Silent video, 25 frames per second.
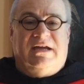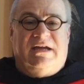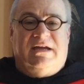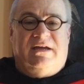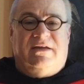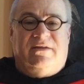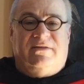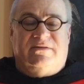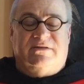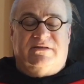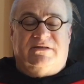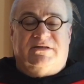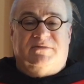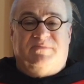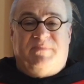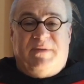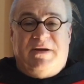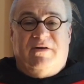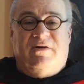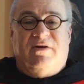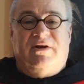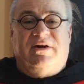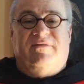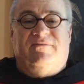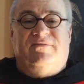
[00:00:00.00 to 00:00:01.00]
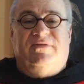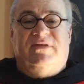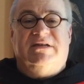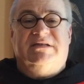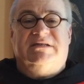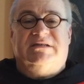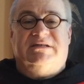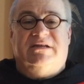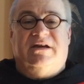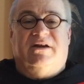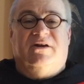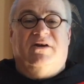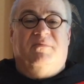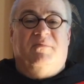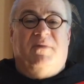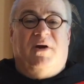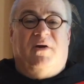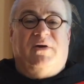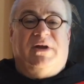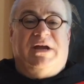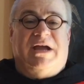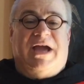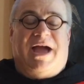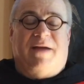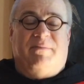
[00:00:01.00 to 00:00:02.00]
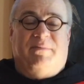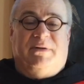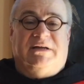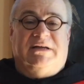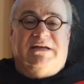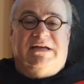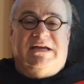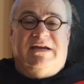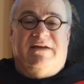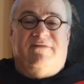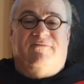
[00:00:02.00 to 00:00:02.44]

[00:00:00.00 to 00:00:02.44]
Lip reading: the spirit of this ceremony, I believe,